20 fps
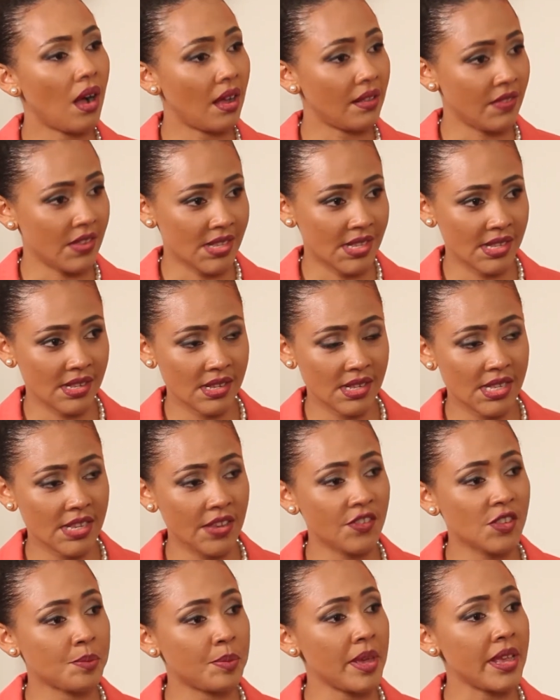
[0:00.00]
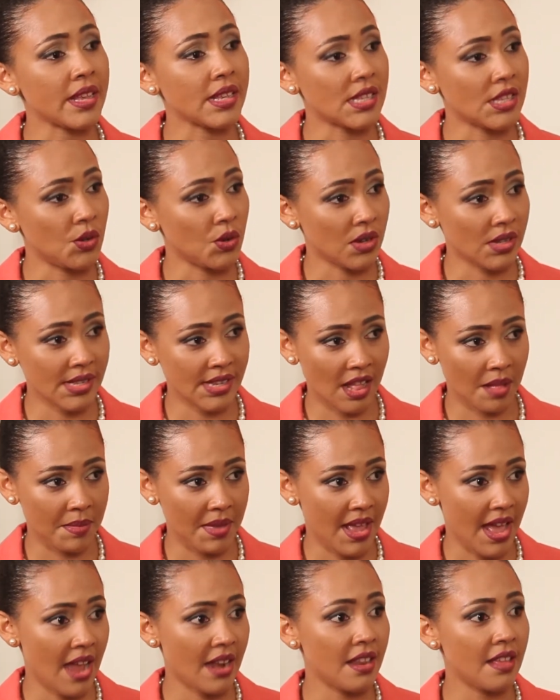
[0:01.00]
this is a safe space. You can tell
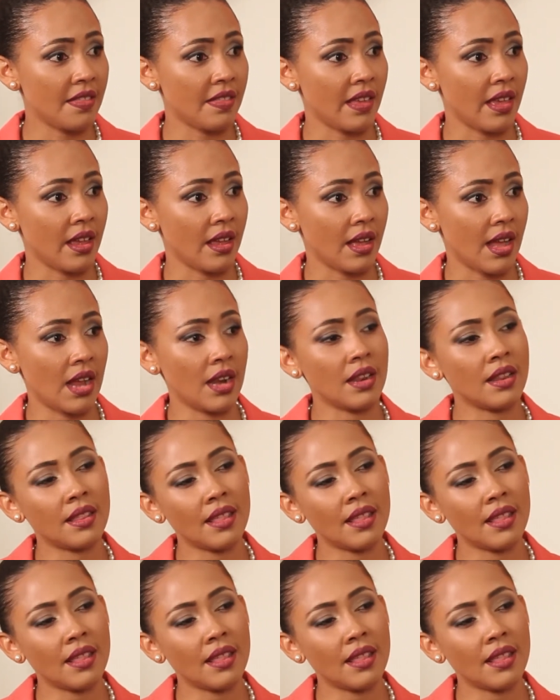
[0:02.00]
me anything. And